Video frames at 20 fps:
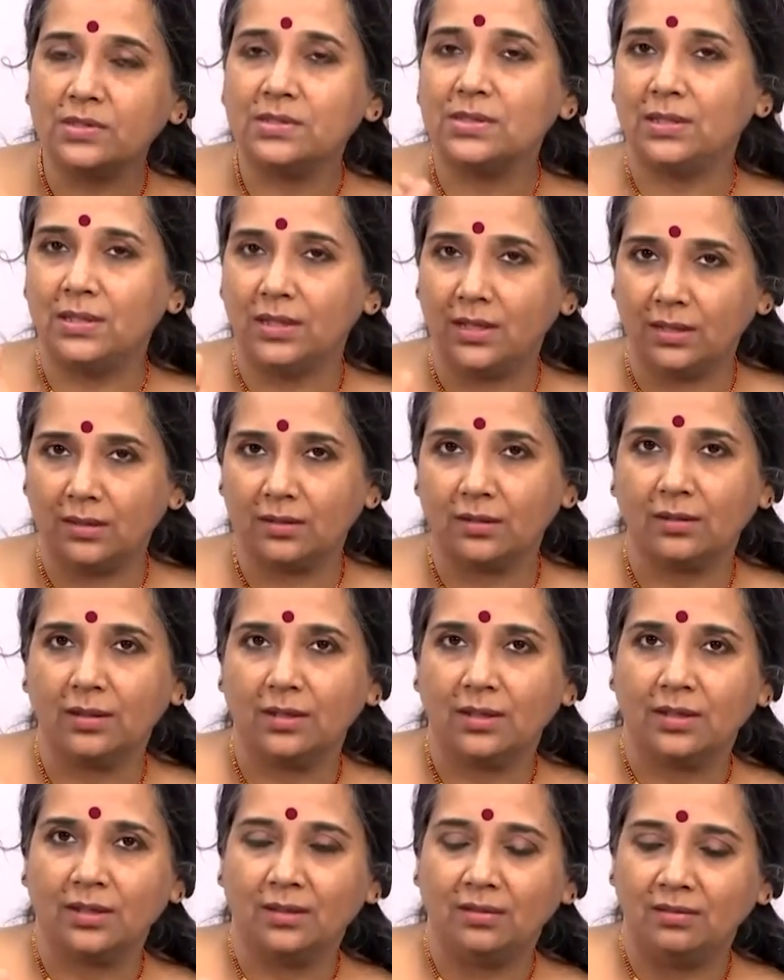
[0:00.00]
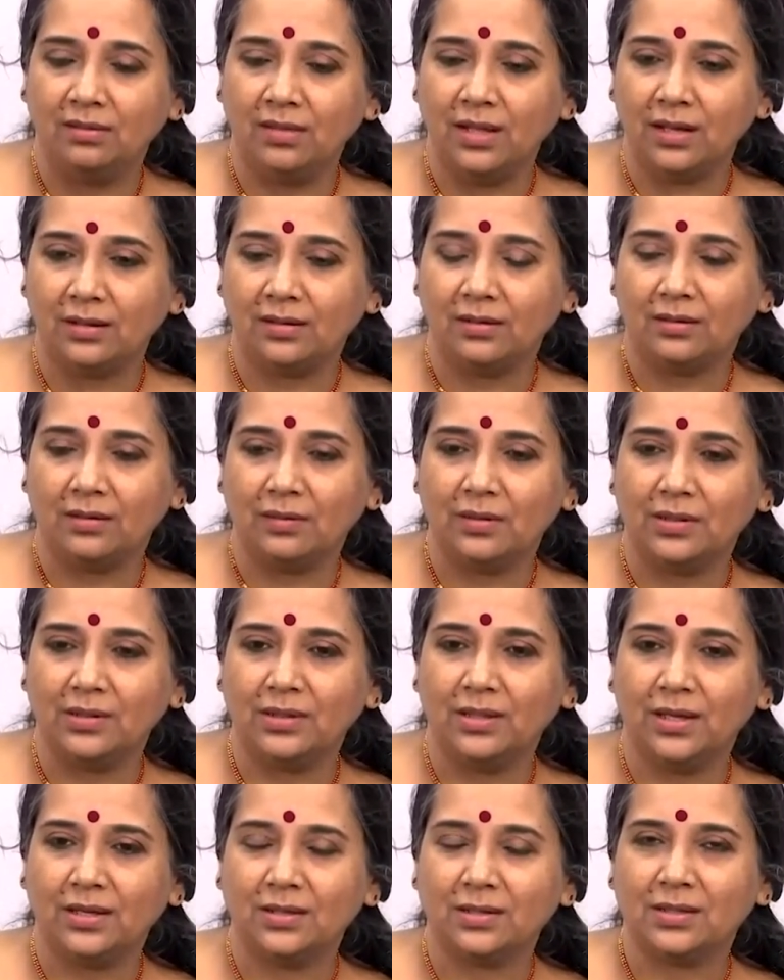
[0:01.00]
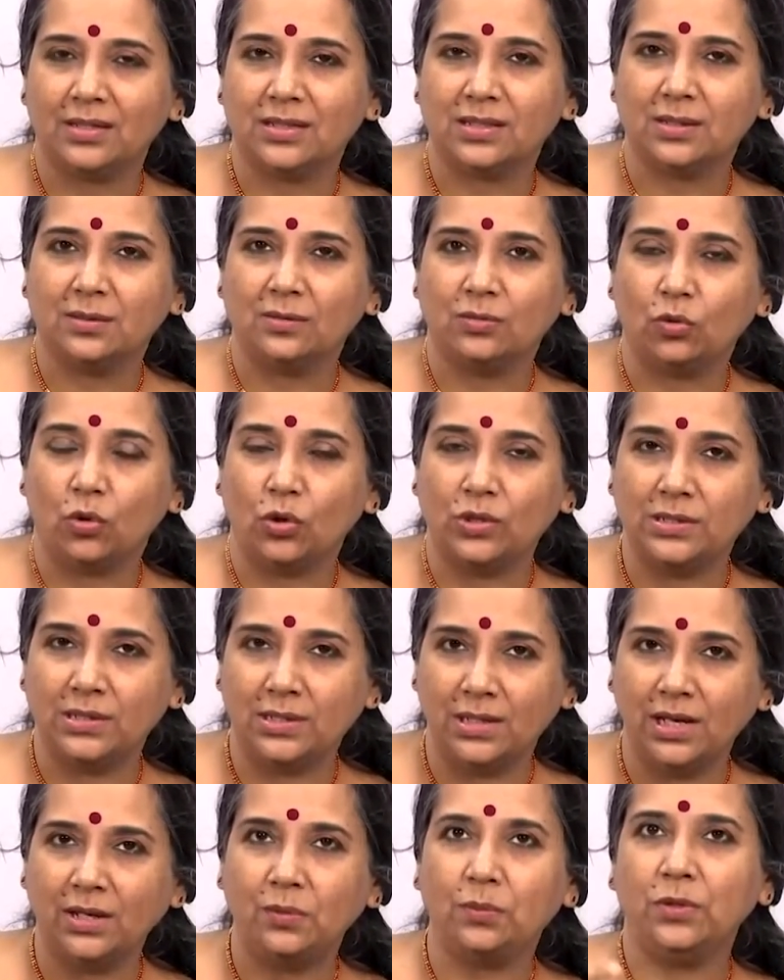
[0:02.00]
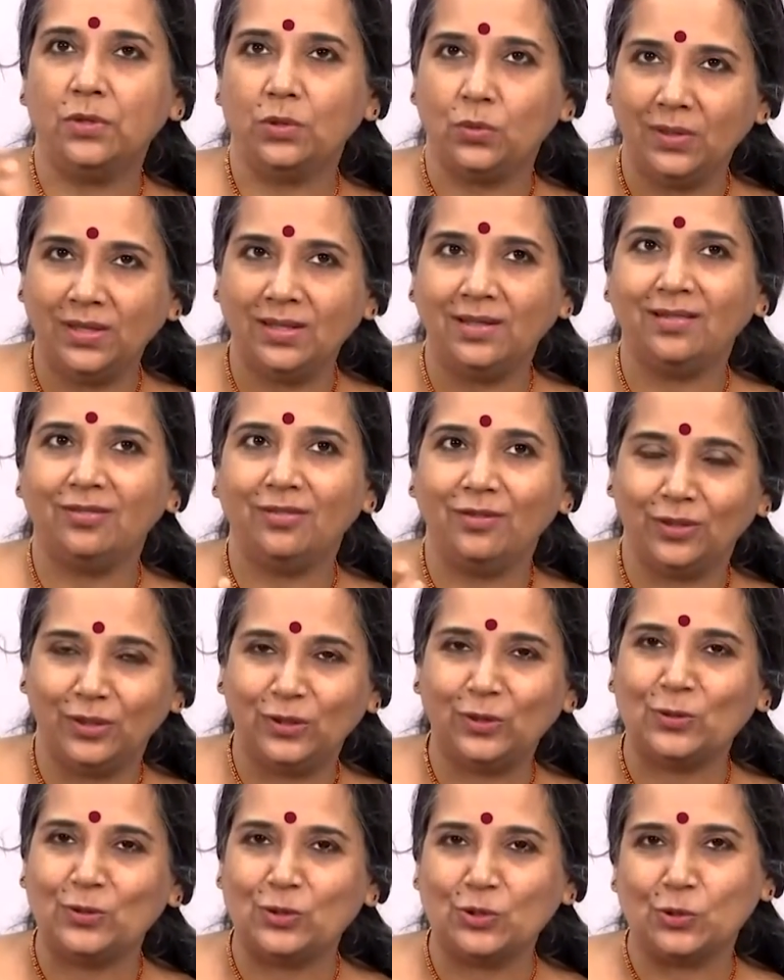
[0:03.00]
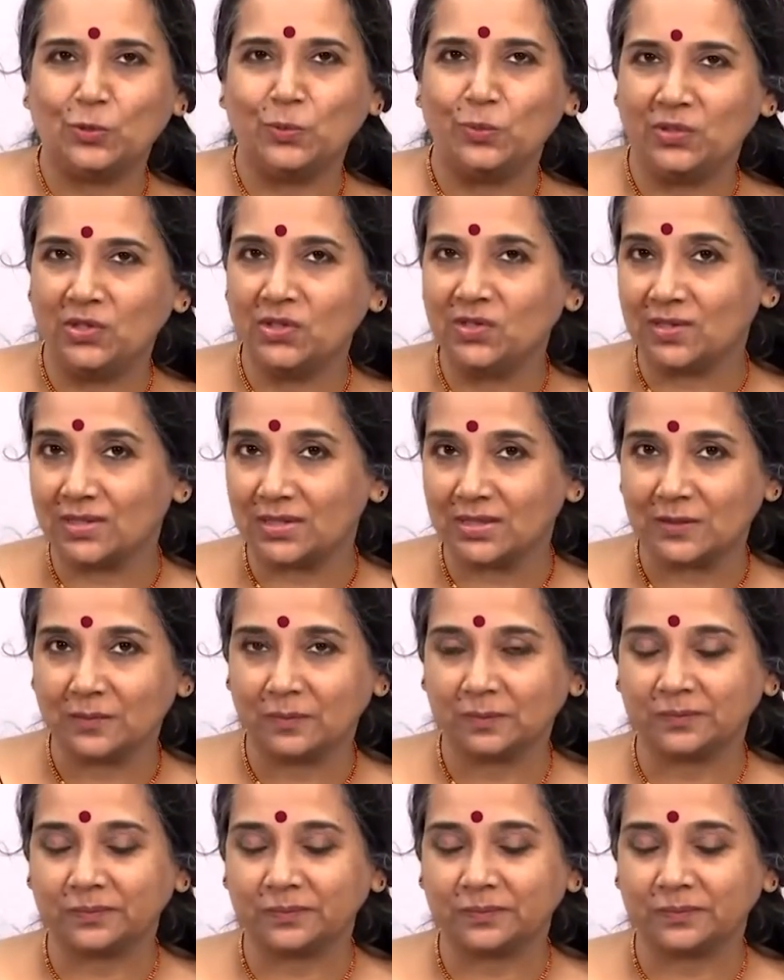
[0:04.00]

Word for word: oscillate that, that oscillate between those two pitches.